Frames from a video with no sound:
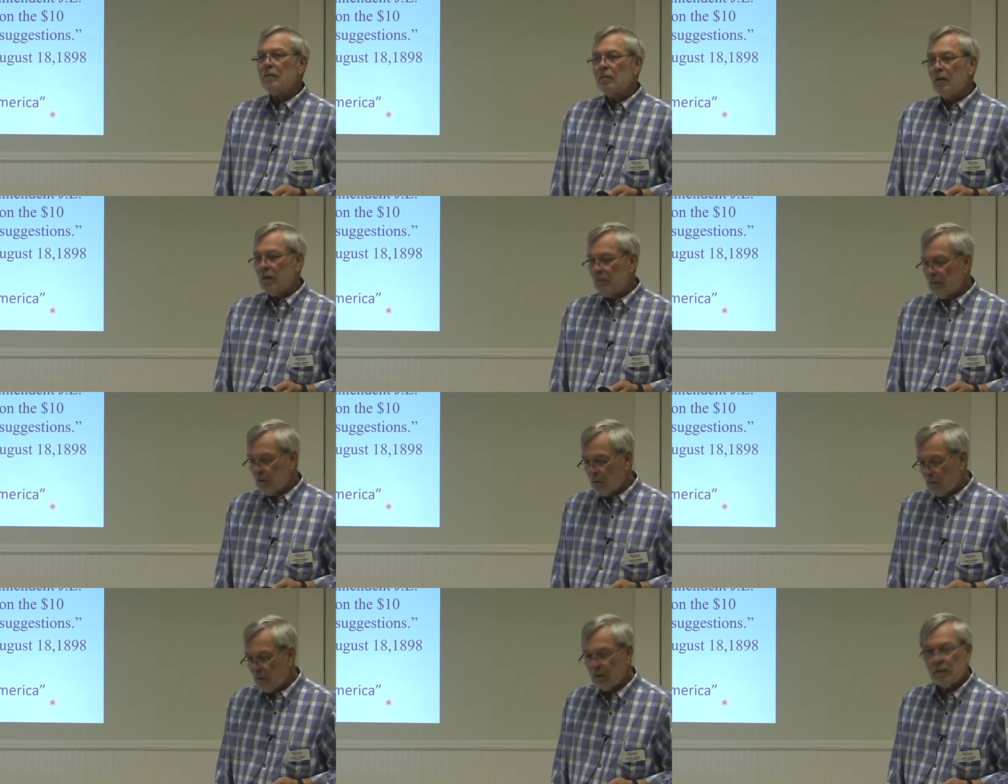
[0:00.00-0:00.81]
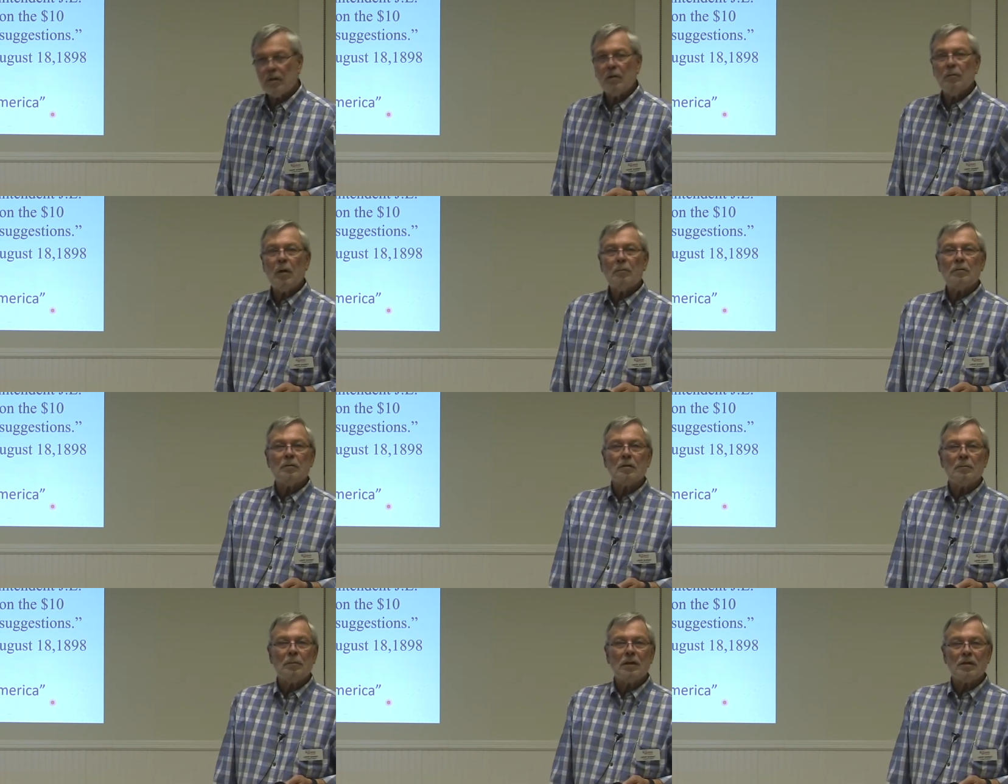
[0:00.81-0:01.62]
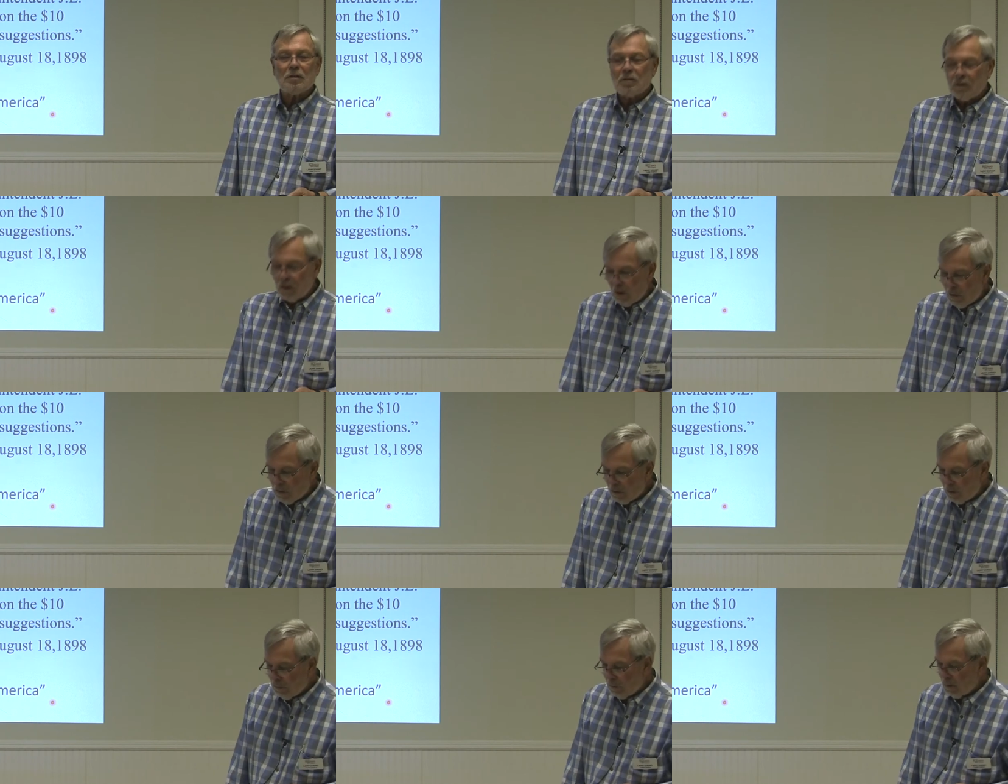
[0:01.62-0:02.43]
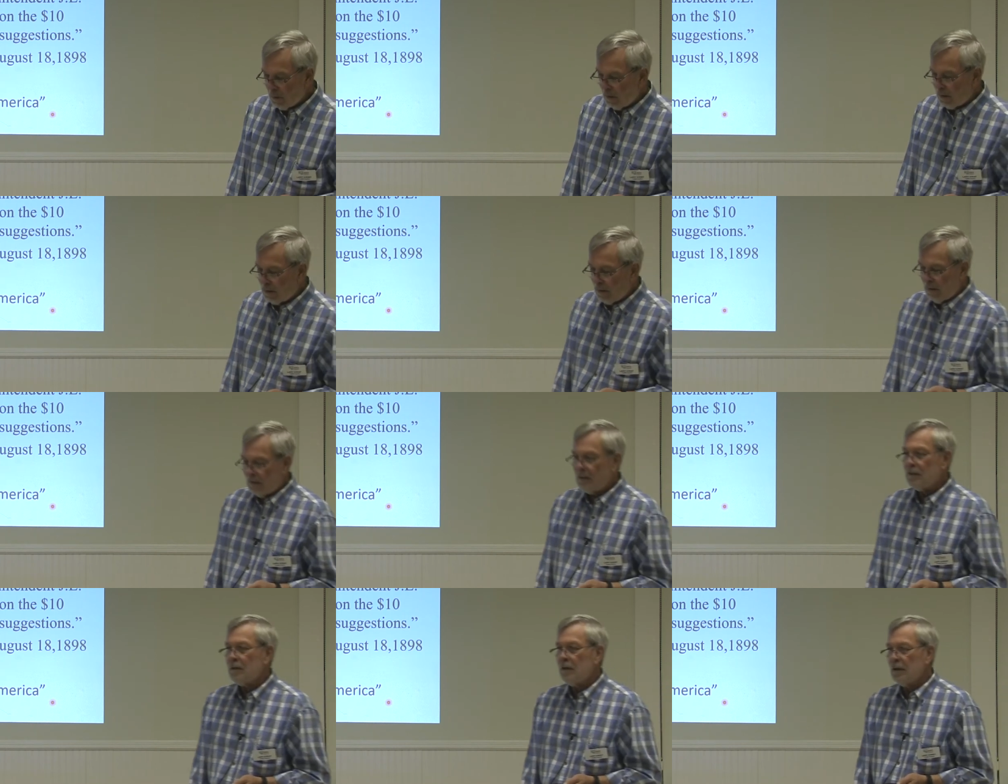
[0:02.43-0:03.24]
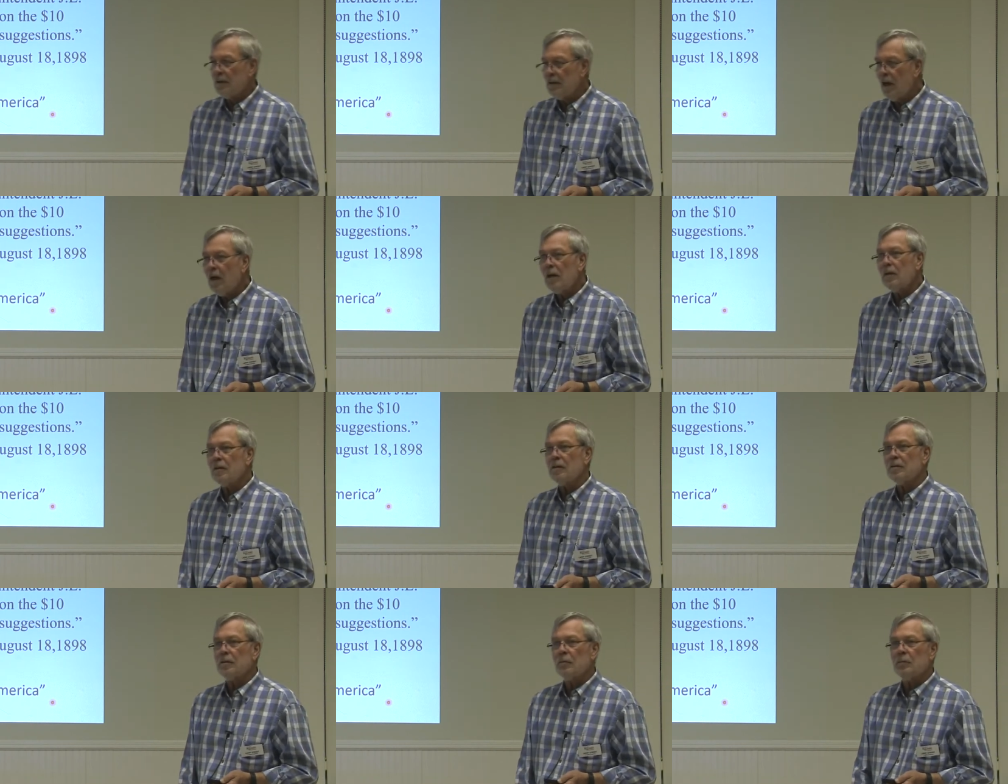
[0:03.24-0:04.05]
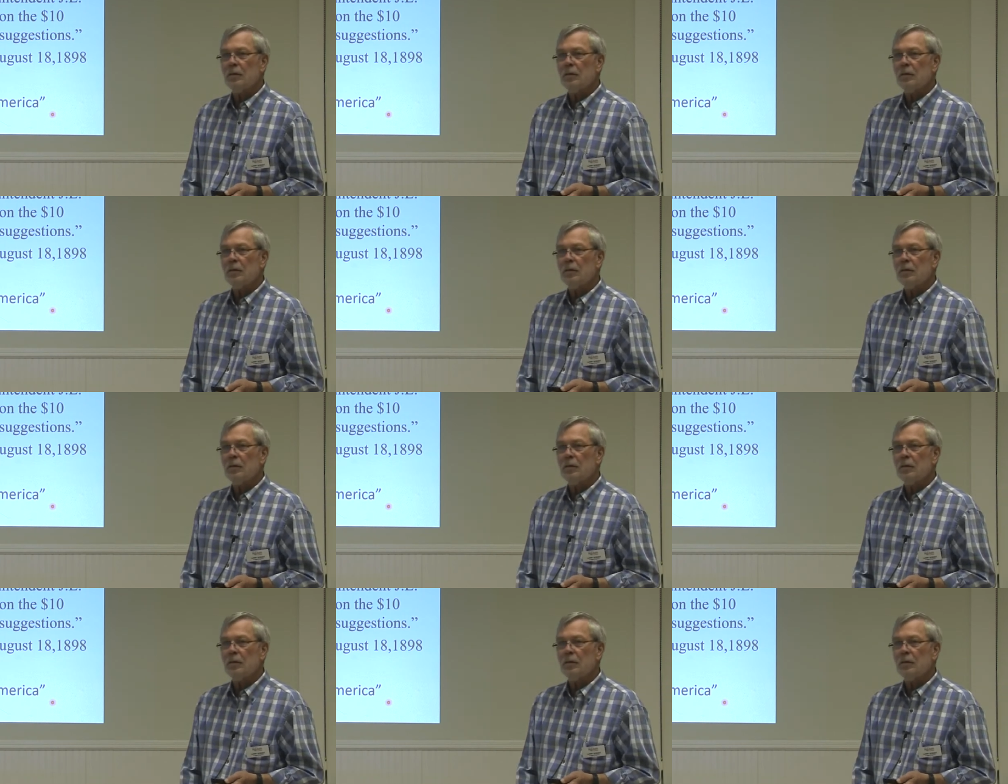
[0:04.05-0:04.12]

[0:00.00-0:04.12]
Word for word: Whoever could come up with the best slogan would get $10, a